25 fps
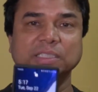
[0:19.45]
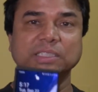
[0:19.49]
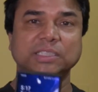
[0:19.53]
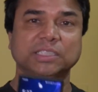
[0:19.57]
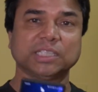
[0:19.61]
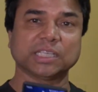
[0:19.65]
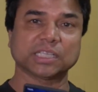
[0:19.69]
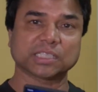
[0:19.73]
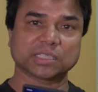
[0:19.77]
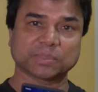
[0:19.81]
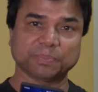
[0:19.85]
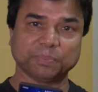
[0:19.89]

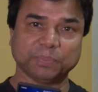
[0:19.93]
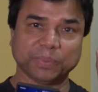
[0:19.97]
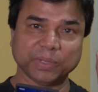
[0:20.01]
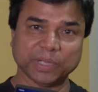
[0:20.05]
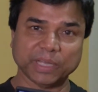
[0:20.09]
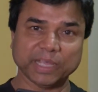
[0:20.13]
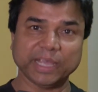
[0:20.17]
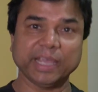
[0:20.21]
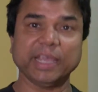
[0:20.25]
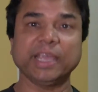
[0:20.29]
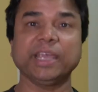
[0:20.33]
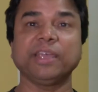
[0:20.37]
just
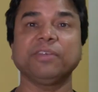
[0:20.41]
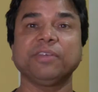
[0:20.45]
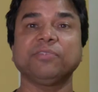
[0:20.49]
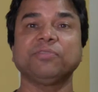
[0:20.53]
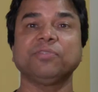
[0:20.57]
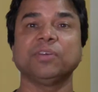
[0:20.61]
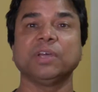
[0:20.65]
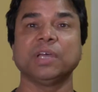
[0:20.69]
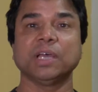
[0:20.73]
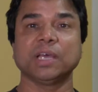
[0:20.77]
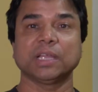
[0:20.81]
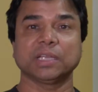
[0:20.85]

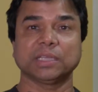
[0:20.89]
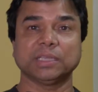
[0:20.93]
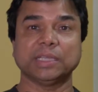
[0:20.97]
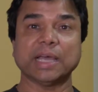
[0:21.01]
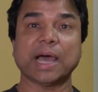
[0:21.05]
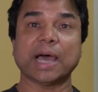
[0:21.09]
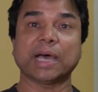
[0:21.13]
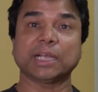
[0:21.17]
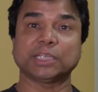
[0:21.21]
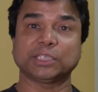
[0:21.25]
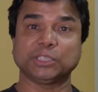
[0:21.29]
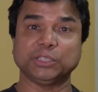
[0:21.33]
believe
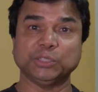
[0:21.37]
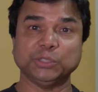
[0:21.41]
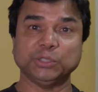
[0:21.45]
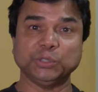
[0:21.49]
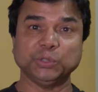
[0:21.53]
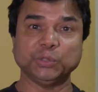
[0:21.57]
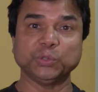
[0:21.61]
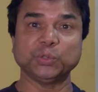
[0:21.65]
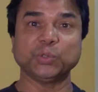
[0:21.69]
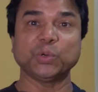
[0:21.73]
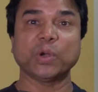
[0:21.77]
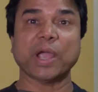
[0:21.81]
that
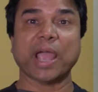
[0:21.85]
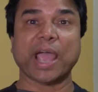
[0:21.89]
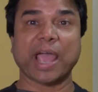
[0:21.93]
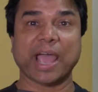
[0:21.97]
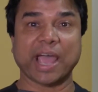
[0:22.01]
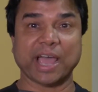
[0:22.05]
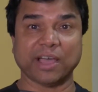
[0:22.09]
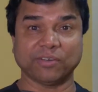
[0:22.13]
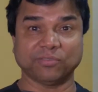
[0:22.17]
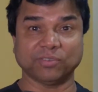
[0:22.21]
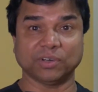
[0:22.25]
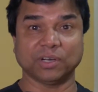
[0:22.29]
you
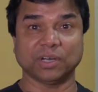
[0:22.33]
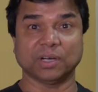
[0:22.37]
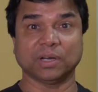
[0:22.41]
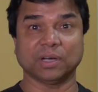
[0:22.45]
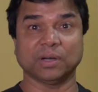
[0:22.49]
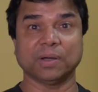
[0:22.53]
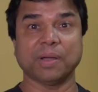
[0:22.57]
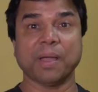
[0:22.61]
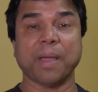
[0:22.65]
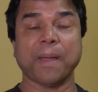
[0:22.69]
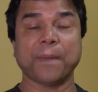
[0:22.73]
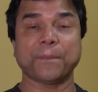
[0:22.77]
have
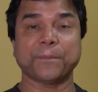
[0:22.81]
a